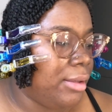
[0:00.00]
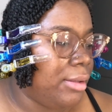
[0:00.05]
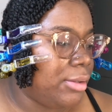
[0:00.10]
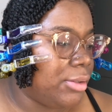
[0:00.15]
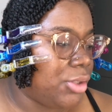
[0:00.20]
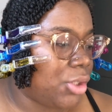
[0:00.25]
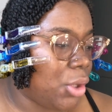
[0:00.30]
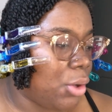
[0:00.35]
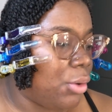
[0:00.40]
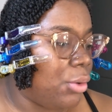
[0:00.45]

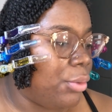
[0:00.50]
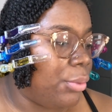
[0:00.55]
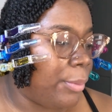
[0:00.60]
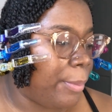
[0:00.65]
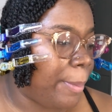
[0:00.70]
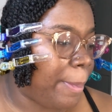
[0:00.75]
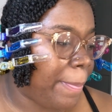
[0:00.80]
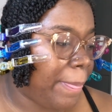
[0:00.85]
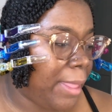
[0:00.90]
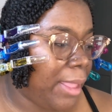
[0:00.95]
So,
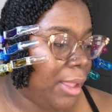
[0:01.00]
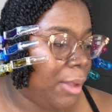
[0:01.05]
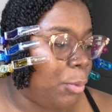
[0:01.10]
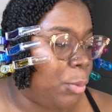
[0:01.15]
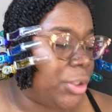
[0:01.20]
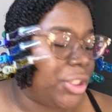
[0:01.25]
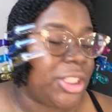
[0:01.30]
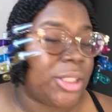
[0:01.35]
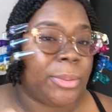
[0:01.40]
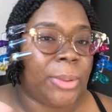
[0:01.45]

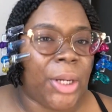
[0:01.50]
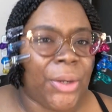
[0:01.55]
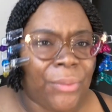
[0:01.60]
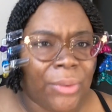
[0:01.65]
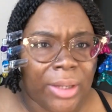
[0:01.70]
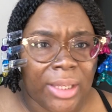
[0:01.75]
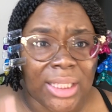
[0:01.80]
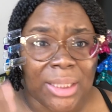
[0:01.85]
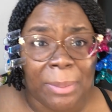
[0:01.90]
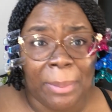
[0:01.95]
which is
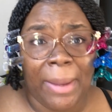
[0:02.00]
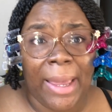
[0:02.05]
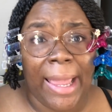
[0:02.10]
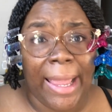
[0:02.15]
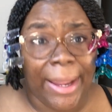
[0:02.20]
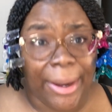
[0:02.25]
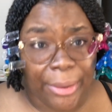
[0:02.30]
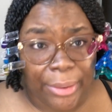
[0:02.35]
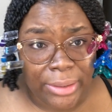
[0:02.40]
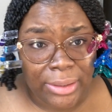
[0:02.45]
perfect because my
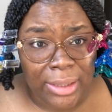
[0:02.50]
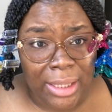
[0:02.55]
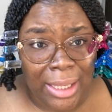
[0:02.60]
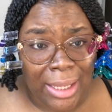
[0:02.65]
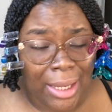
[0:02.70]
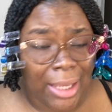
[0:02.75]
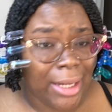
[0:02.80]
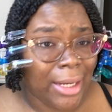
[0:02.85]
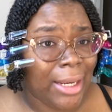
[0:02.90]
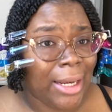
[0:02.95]
hair is
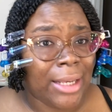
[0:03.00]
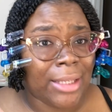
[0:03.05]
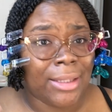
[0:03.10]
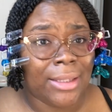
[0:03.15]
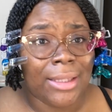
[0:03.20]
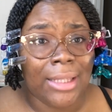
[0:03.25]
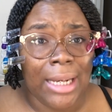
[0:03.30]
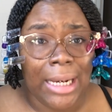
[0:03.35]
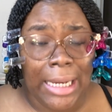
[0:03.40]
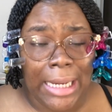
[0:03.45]
thick and it
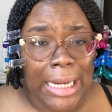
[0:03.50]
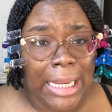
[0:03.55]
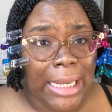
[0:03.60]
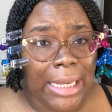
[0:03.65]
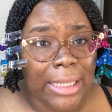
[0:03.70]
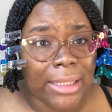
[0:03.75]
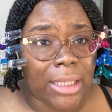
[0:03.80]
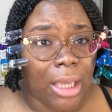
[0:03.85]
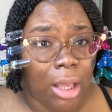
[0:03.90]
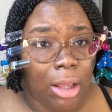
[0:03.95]

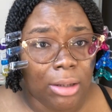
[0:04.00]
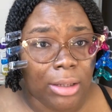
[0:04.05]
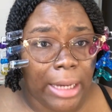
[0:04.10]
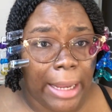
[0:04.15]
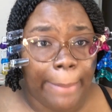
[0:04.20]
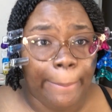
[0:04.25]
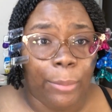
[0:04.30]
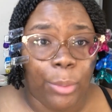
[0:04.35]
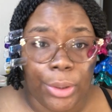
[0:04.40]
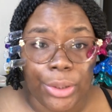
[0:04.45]
needs all of
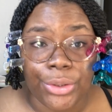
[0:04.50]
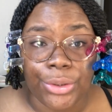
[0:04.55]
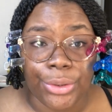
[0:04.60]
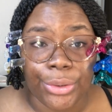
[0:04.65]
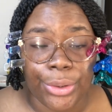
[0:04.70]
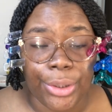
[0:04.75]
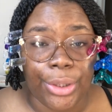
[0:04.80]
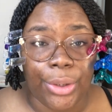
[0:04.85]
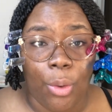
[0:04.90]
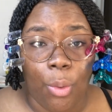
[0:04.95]
that
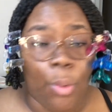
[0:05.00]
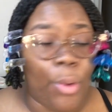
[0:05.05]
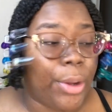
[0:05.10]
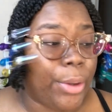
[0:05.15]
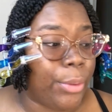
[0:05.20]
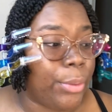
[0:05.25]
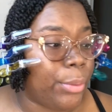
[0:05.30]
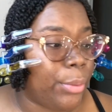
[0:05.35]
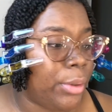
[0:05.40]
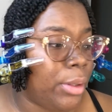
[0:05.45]
moisture and
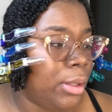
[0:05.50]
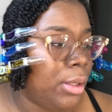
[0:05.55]
oil.